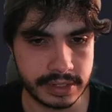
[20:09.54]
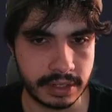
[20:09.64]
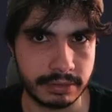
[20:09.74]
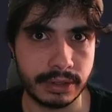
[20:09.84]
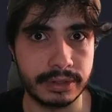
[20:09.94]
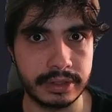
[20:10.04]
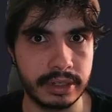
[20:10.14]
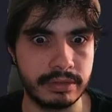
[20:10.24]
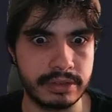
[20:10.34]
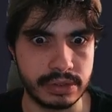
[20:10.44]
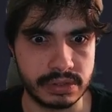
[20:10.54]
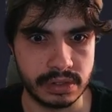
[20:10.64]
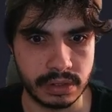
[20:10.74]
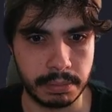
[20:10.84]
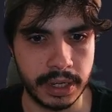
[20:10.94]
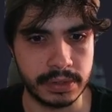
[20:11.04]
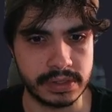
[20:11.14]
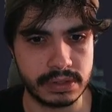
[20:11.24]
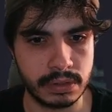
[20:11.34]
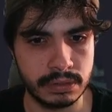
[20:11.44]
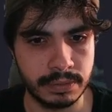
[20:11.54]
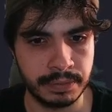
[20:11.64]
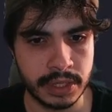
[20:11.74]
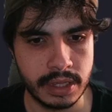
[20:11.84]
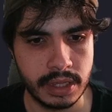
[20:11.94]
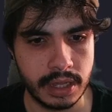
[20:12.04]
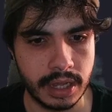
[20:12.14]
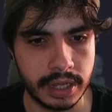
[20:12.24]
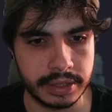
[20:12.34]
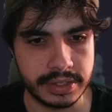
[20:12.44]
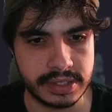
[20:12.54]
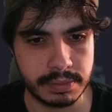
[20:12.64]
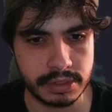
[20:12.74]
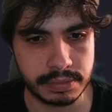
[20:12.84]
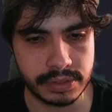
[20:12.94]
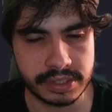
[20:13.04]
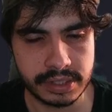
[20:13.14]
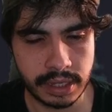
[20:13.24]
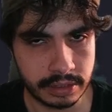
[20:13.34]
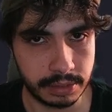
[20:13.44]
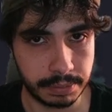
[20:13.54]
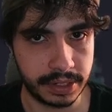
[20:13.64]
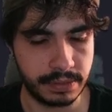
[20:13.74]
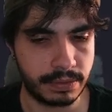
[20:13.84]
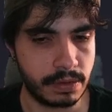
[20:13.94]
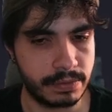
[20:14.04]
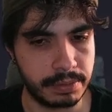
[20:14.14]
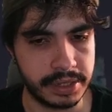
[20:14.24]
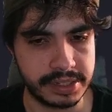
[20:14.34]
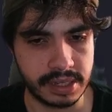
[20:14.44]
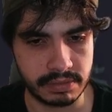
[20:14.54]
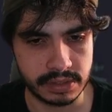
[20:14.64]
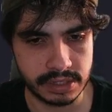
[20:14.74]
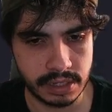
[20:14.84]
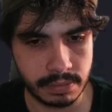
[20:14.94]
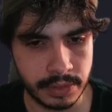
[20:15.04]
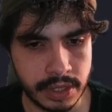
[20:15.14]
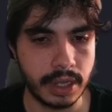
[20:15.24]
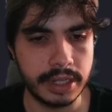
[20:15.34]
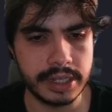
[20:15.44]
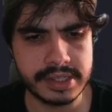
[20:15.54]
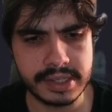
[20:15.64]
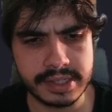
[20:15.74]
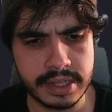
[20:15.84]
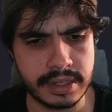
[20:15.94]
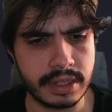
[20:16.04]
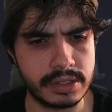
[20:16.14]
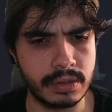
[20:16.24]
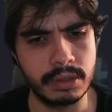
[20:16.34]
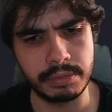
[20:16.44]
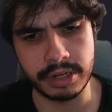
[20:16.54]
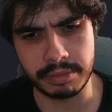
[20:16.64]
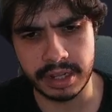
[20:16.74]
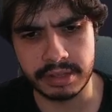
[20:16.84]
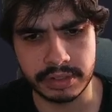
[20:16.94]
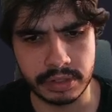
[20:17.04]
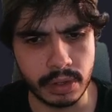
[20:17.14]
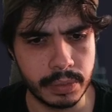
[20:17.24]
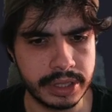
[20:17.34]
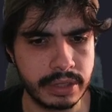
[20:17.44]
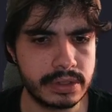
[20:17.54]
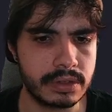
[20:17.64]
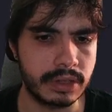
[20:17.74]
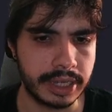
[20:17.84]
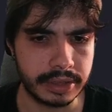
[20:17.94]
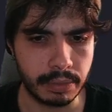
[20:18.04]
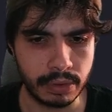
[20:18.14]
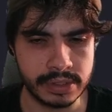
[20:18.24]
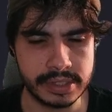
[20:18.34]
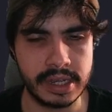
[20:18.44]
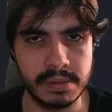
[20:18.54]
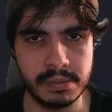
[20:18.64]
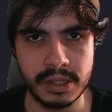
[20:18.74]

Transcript: and I've got the Visual Studio compilers installed. And the C++ standard by default for me is 17. And this is a setting that's only really relevant on Windows. So like the runtime